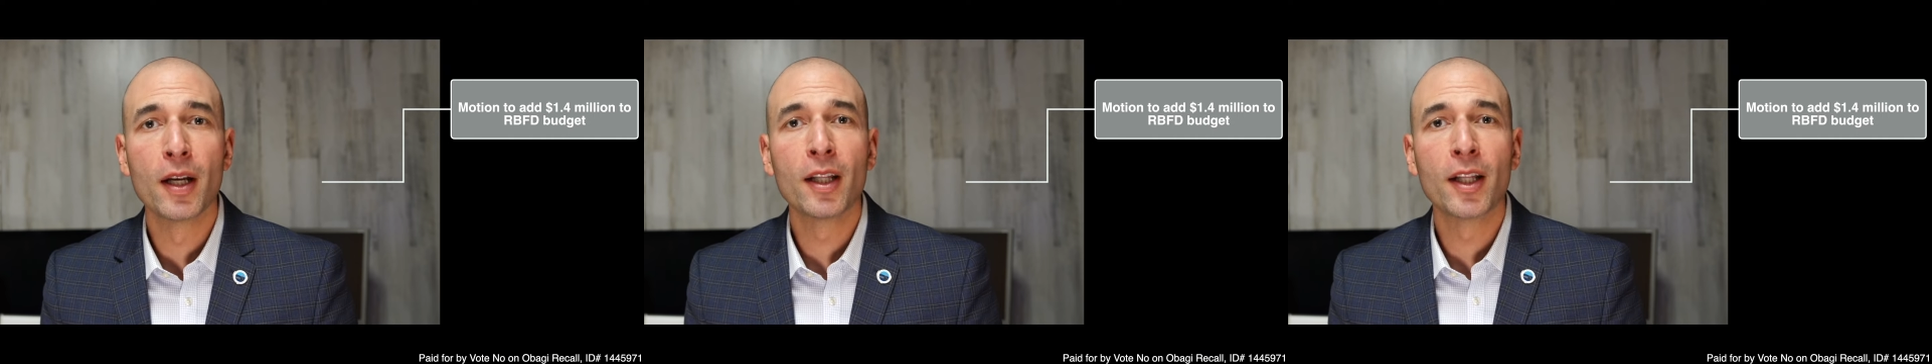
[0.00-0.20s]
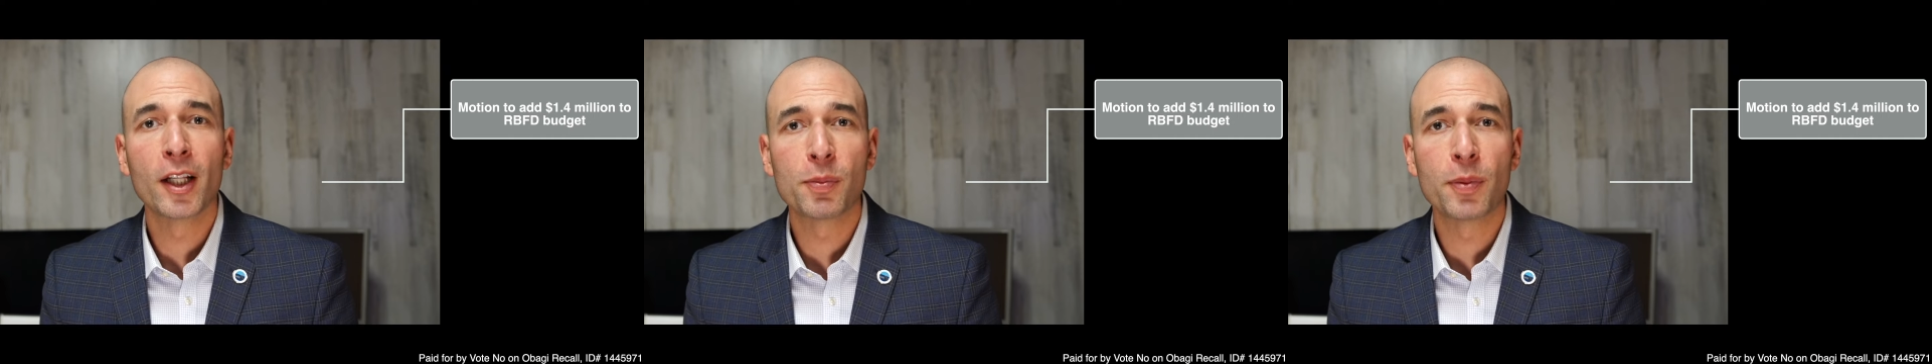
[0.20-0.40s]

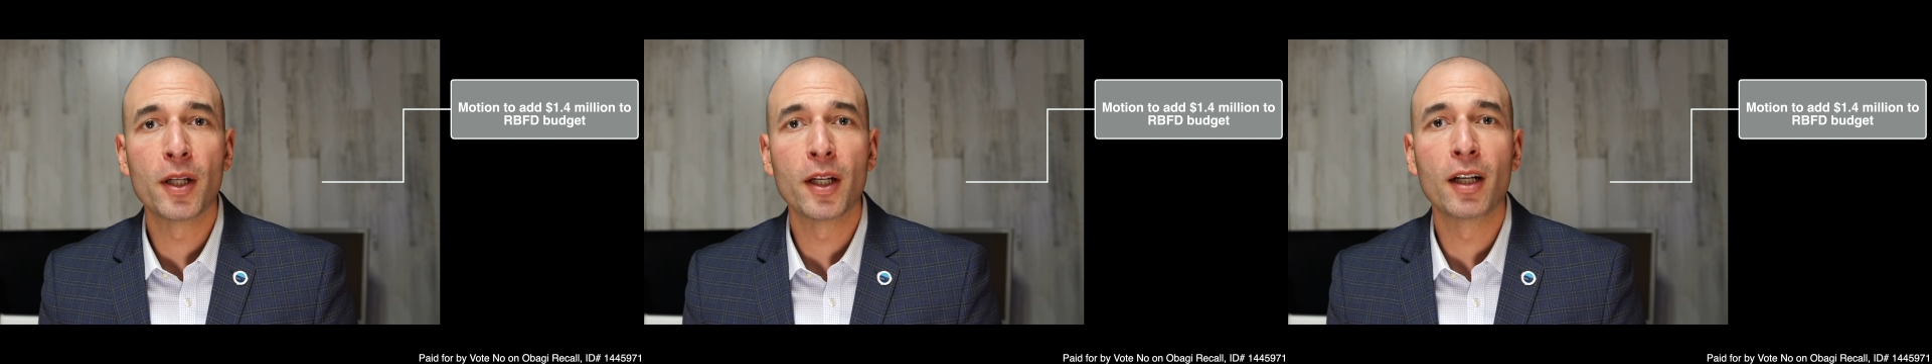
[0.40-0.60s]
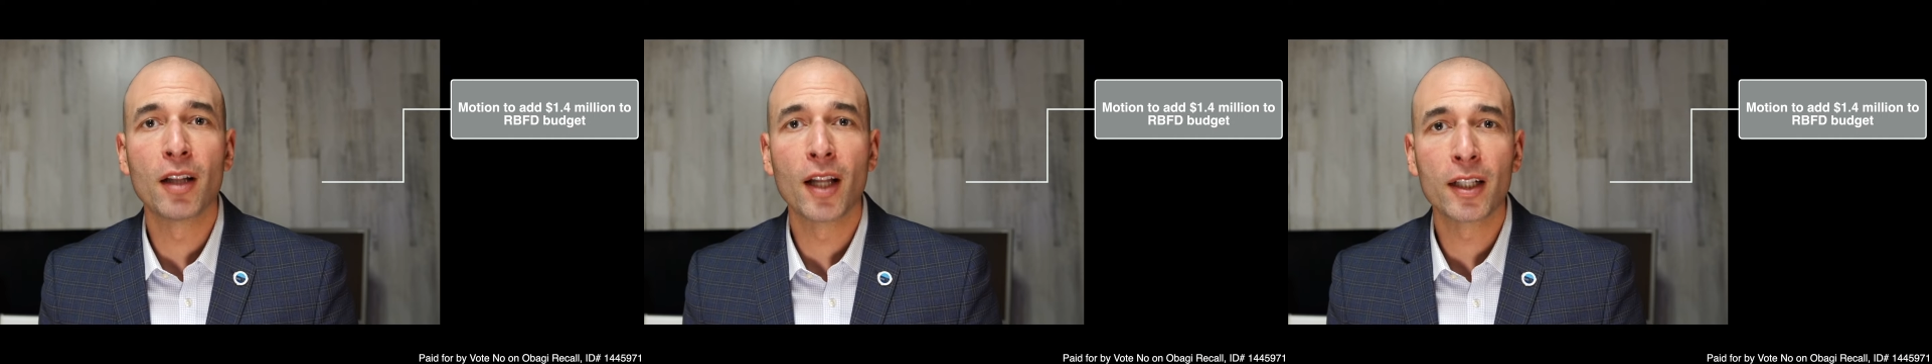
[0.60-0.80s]
that's been
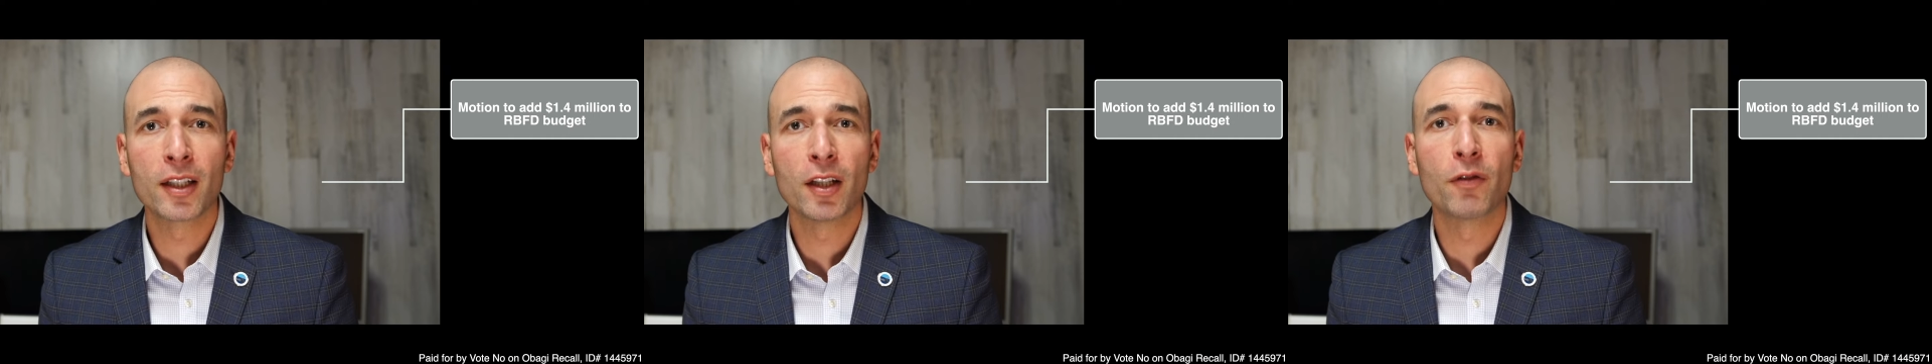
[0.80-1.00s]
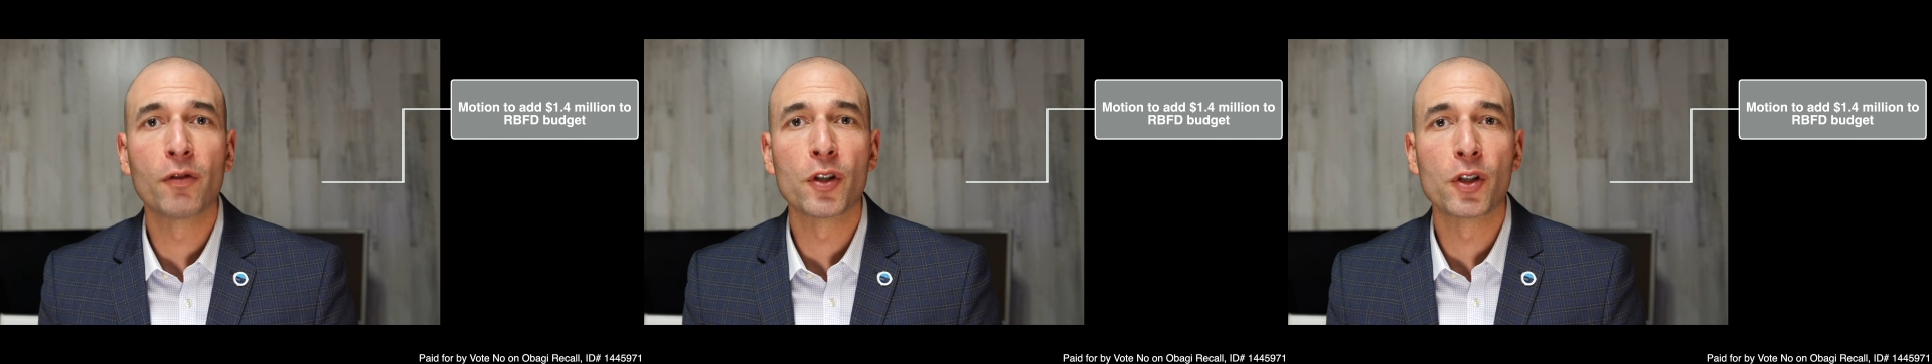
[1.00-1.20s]

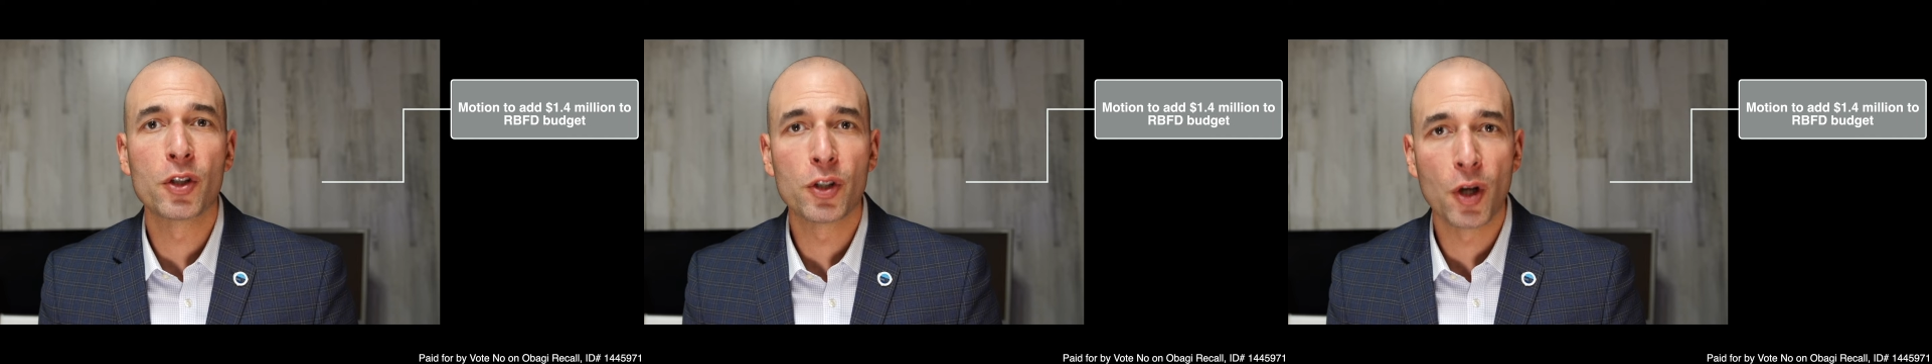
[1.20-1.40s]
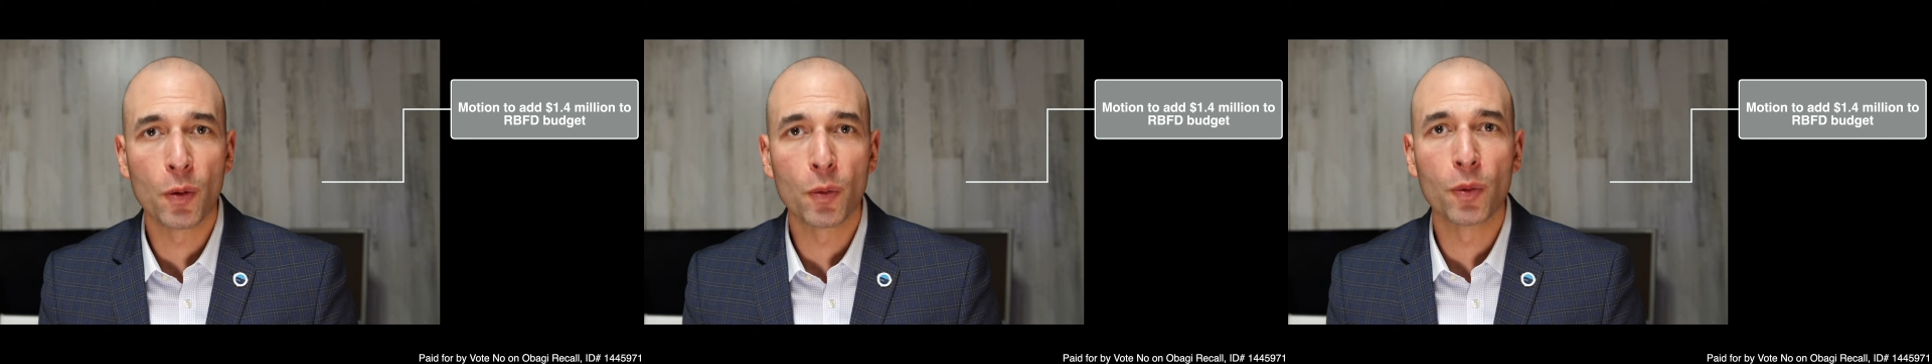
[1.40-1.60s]
neglected for
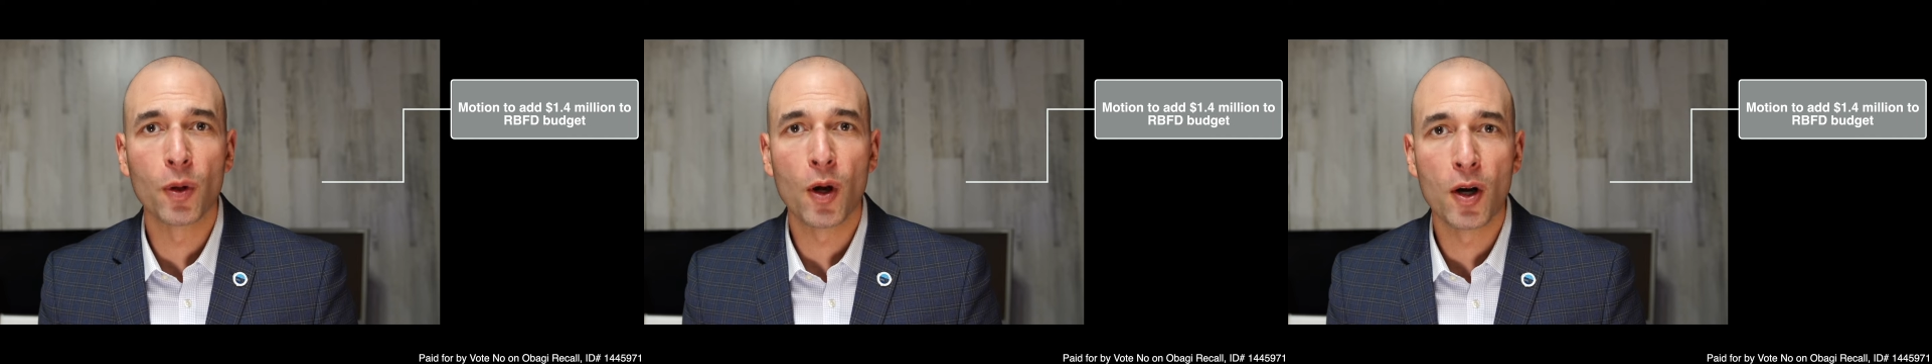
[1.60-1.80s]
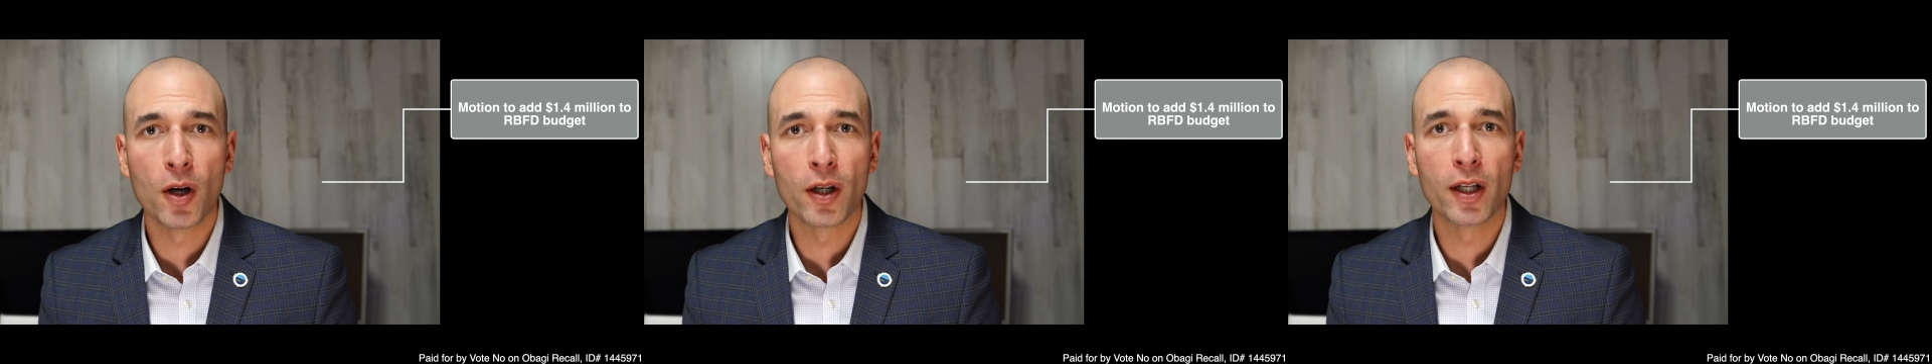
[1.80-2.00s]
so
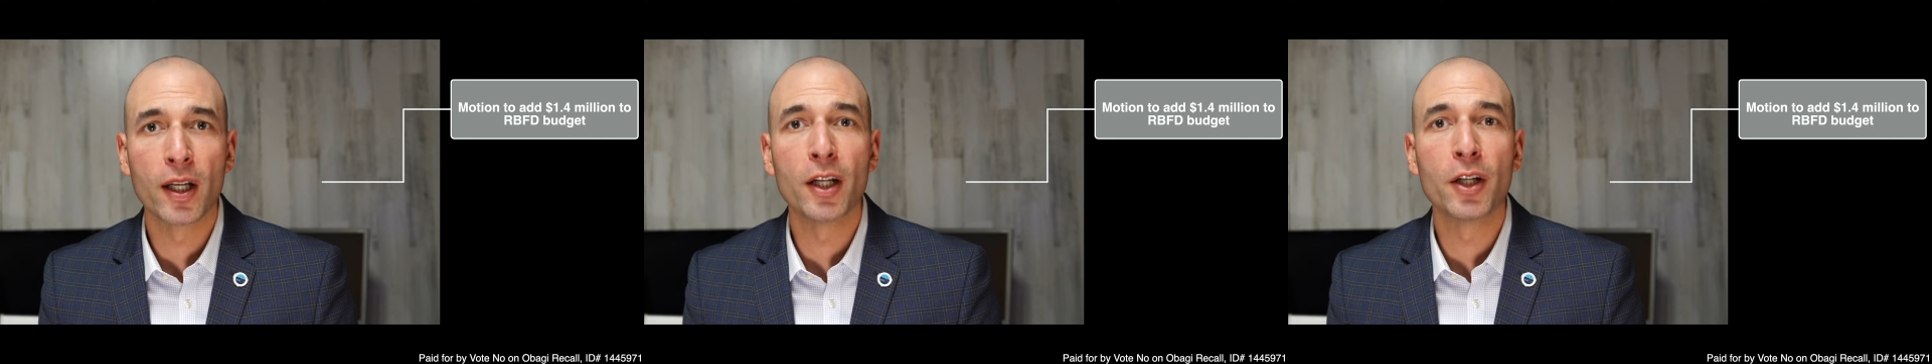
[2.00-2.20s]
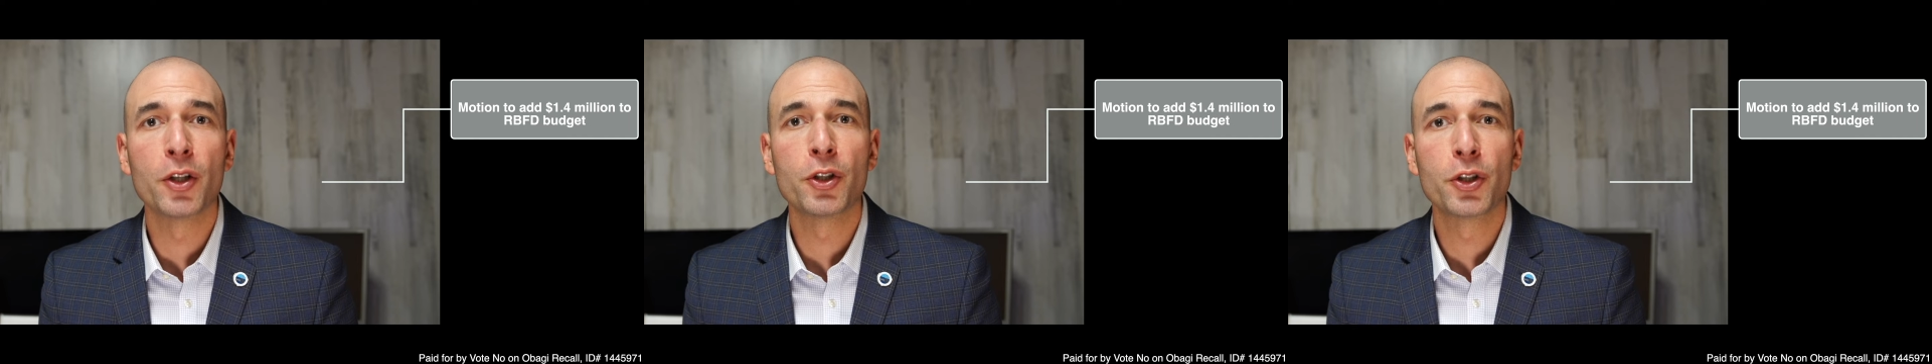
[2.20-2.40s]
long
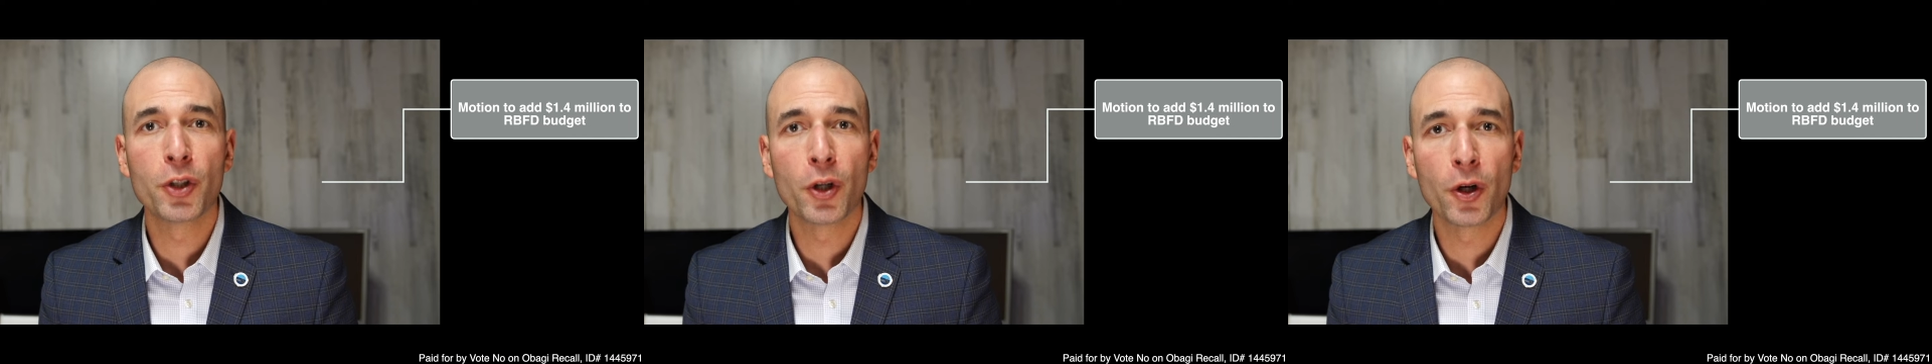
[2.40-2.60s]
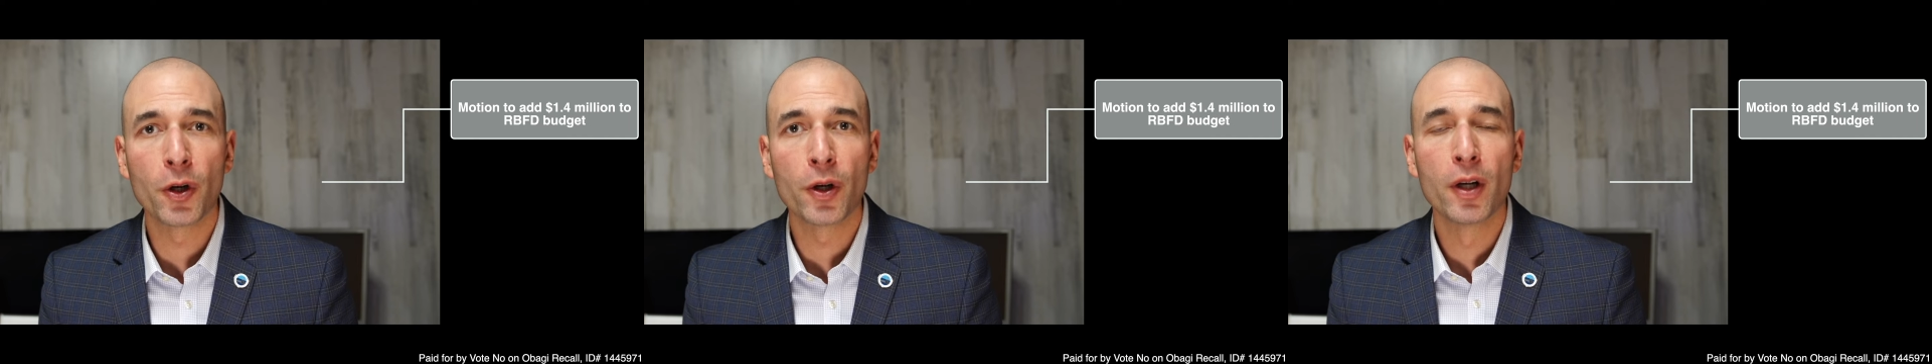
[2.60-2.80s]
and
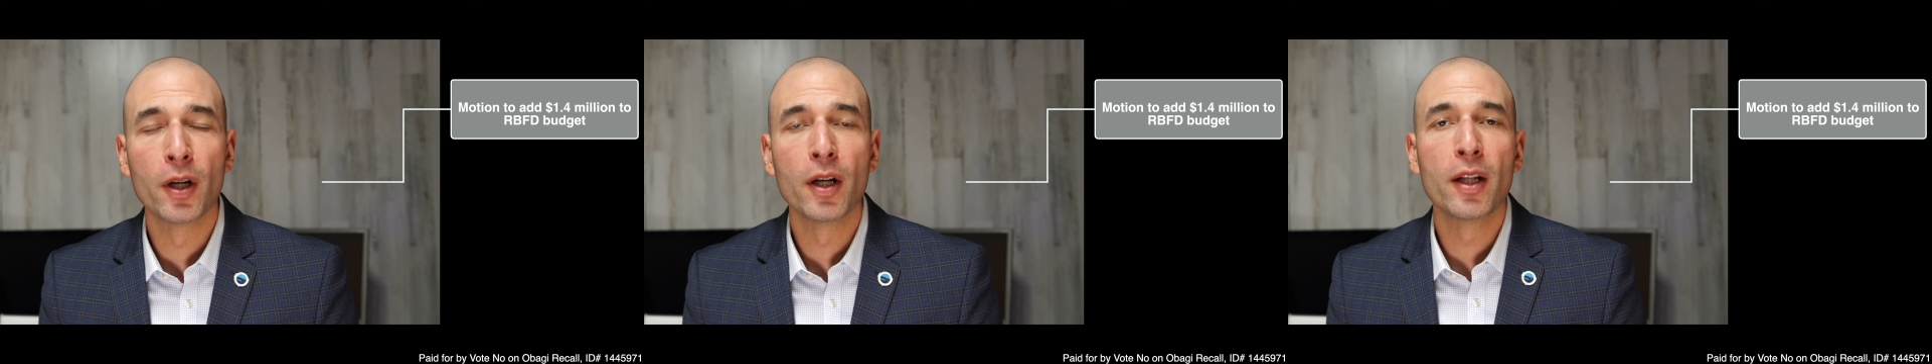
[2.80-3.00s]
ensure